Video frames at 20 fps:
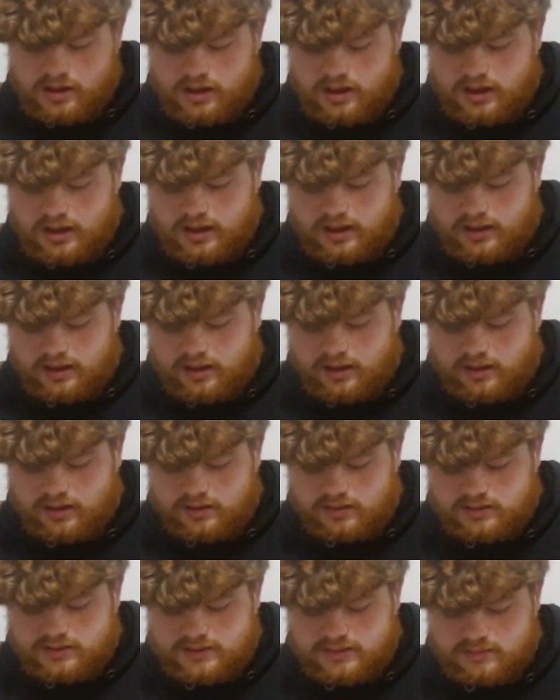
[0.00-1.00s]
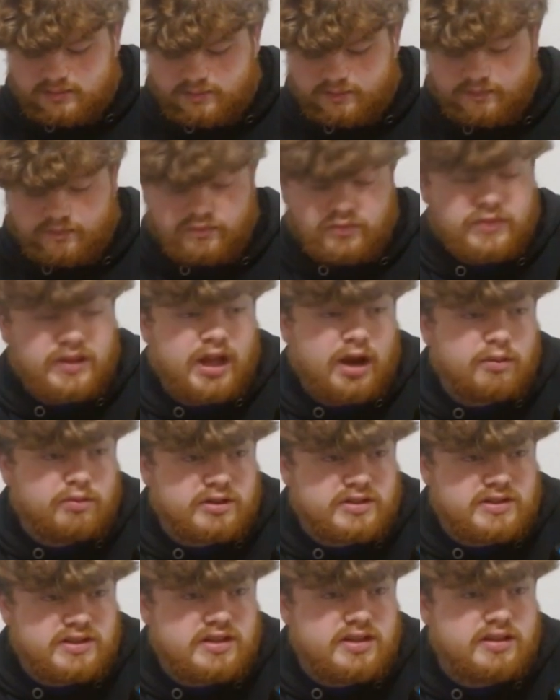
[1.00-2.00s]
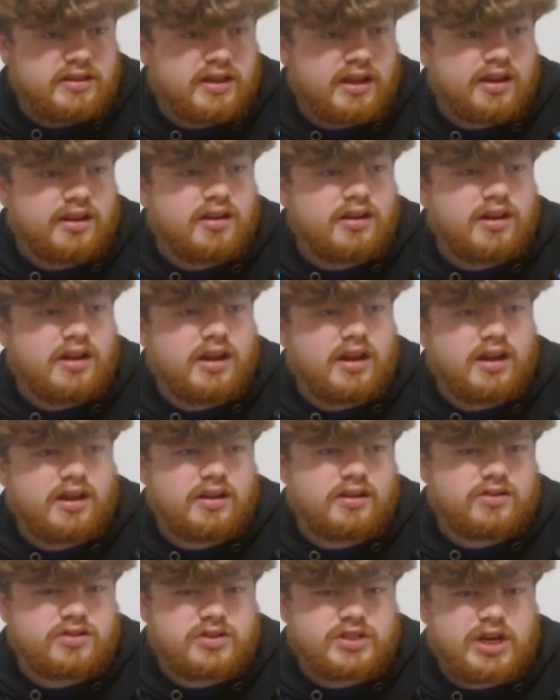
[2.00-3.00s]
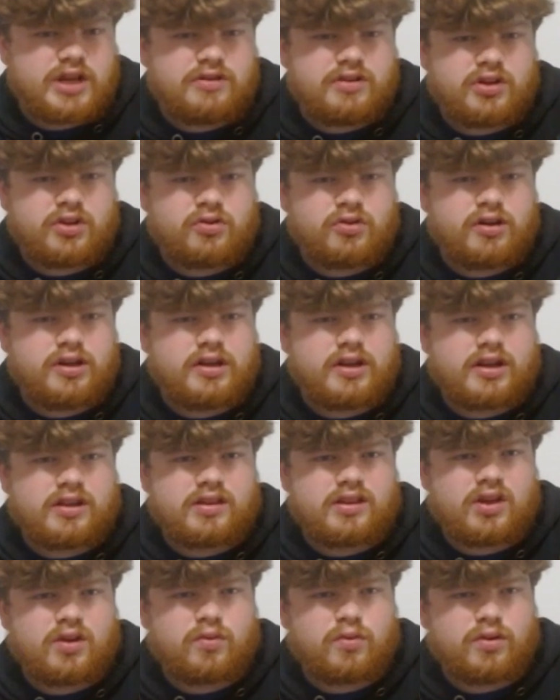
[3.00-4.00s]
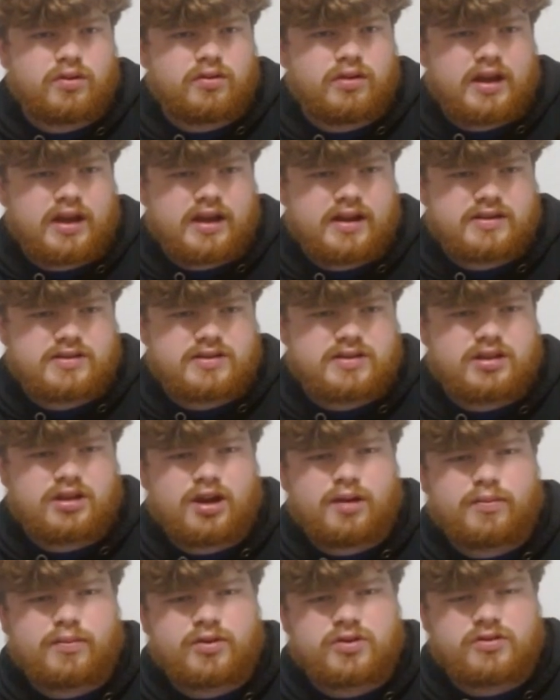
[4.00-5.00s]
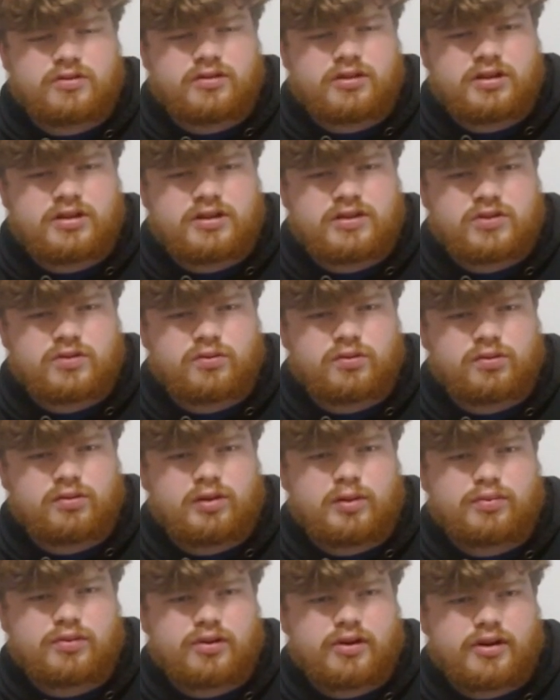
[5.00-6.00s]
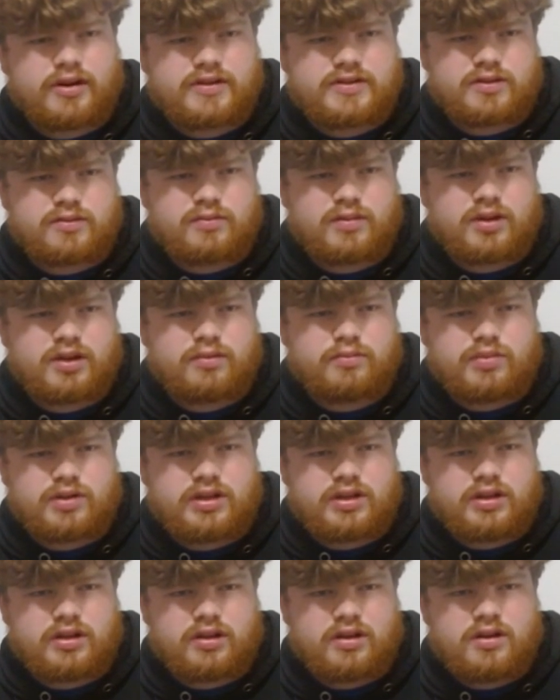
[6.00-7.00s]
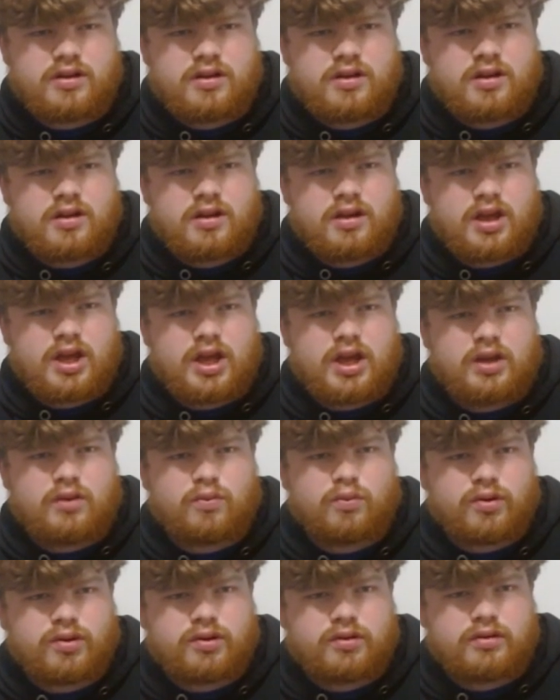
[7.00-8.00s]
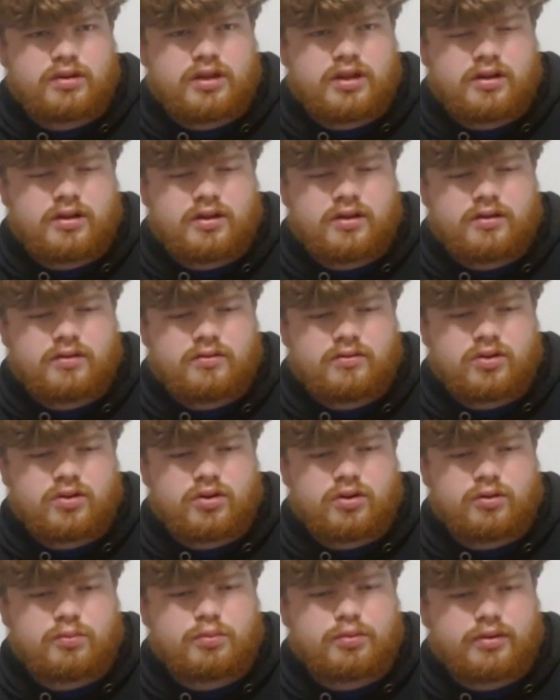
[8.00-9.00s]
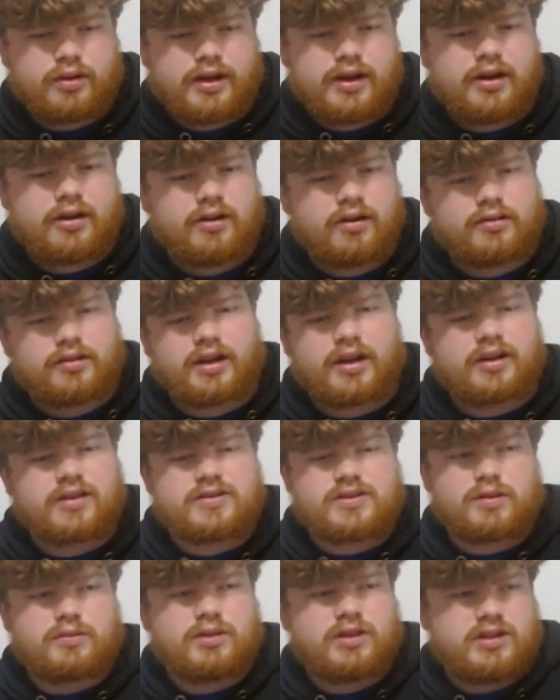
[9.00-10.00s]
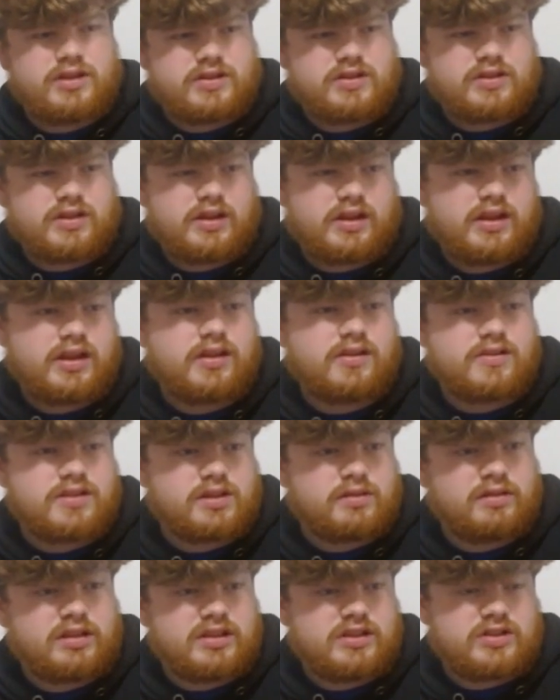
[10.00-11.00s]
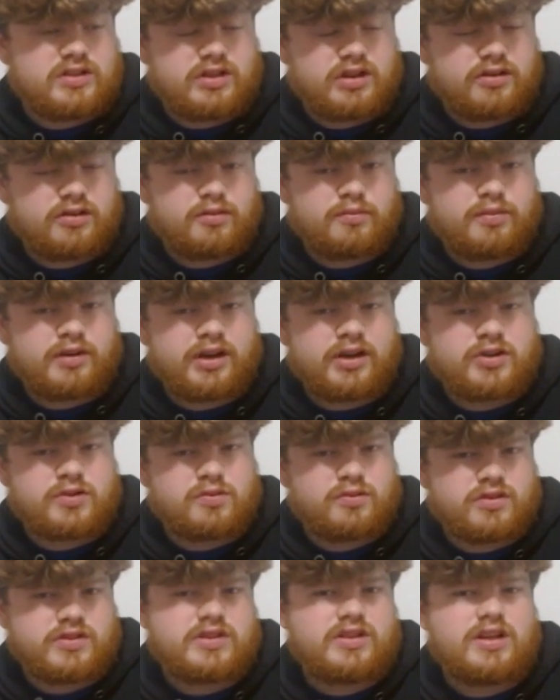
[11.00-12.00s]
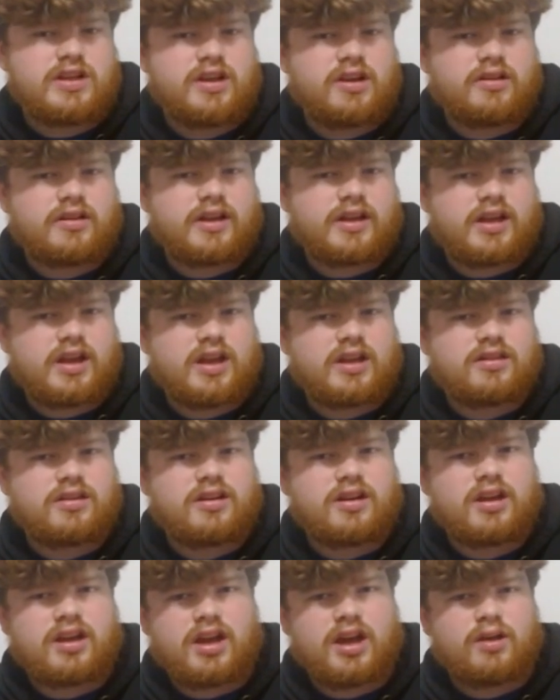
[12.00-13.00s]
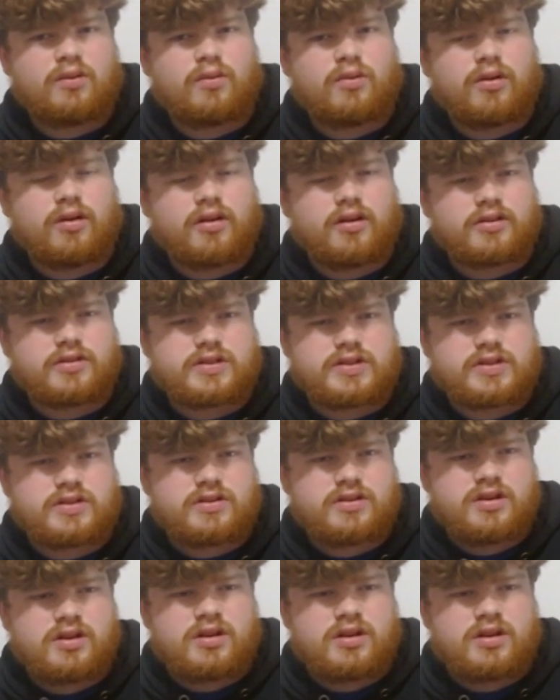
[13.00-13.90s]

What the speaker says: And now we're seeing that. And Jalen Green, I think, really has the opportunity to really blossom and be a really good player, like some of these younger players we're seeing, like Anthony Edwards,